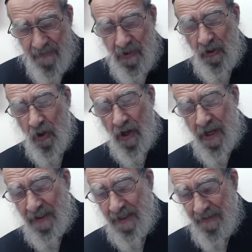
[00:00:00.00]
The
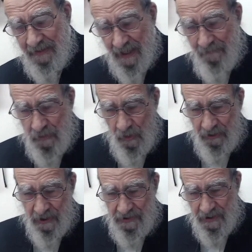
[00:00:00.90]
koyach that the nefesh
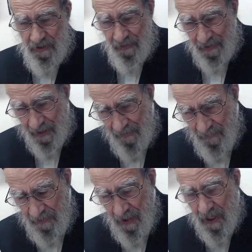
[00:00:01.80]
is
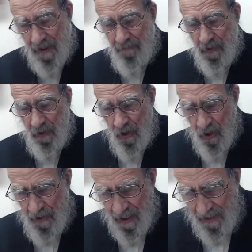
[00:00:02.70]
given
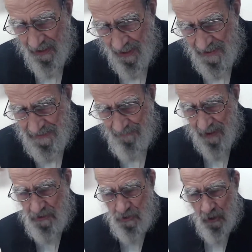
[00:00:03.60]
Mikoyach Esem
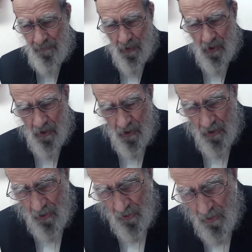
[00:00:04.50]

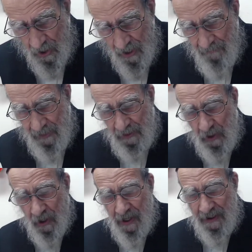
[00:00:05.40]
Hanshomo, the
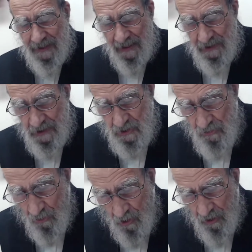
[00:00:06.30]
koyach that is
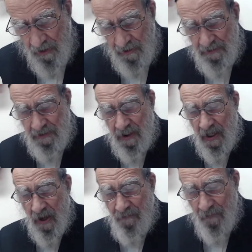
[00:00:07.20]
drawn
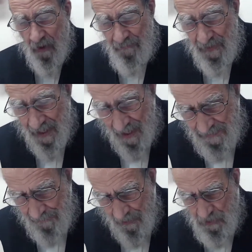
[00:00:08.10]
from the
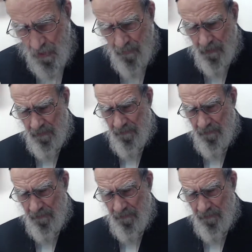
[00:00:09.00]
Esem Hanshomo.